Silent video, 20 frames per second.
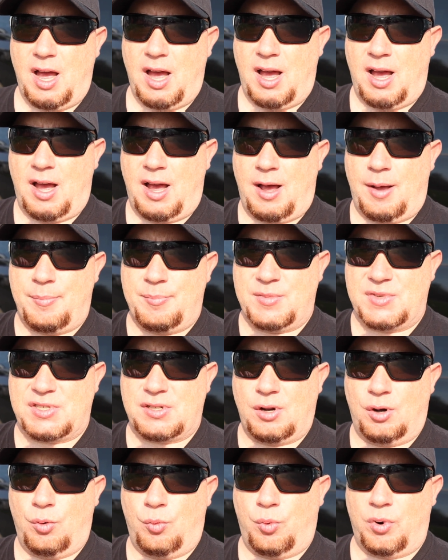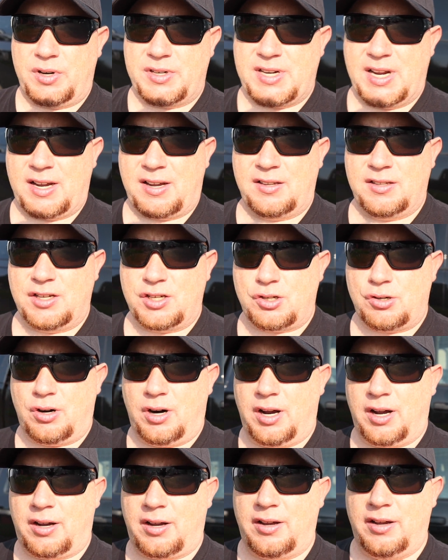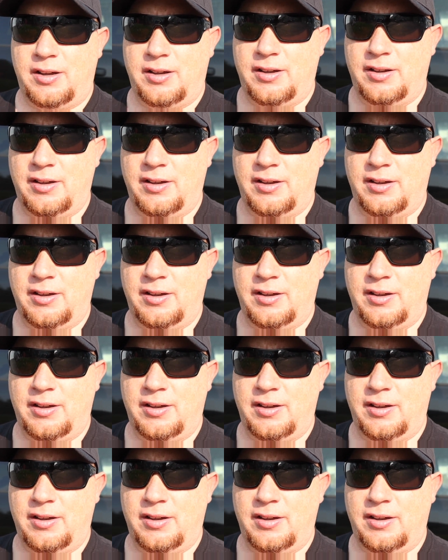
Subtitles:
So we're taking the truck.